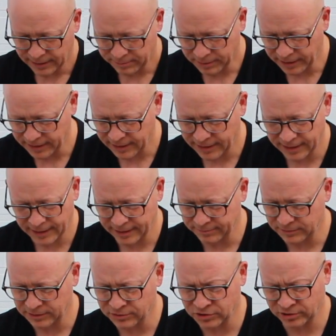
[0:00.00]
But
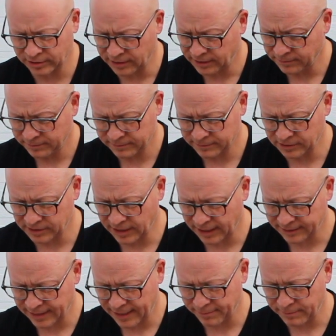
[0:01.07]
usually, there's
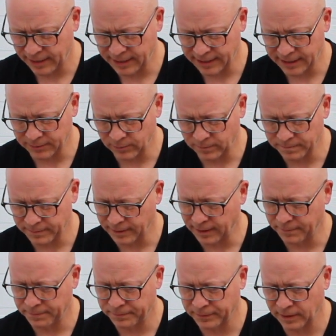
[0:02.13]
not that many in
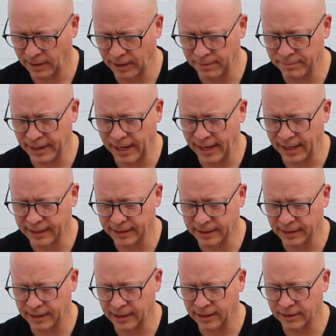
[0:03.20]
a bag
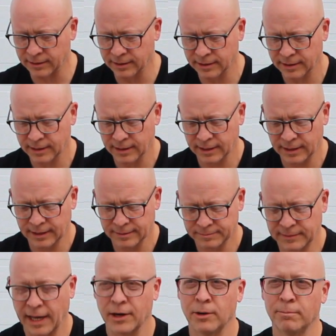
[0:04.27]

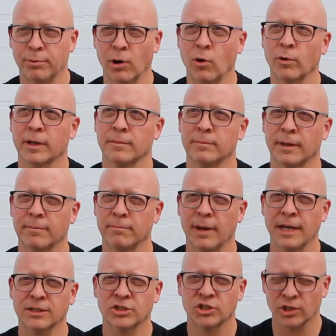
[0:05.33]
that are broken, but
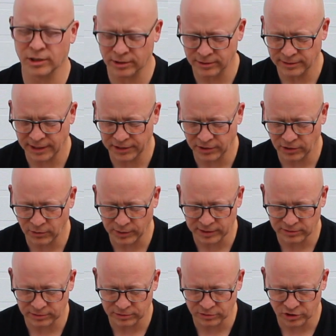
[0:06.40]
make sure that you're
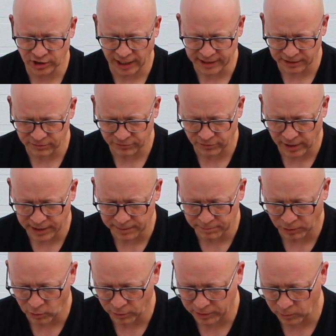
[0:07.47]
going through, checking for any
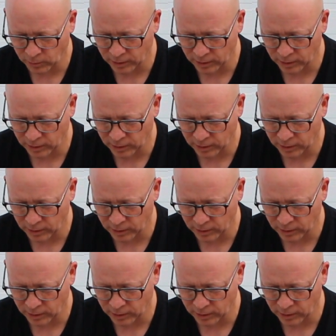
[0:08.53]
broken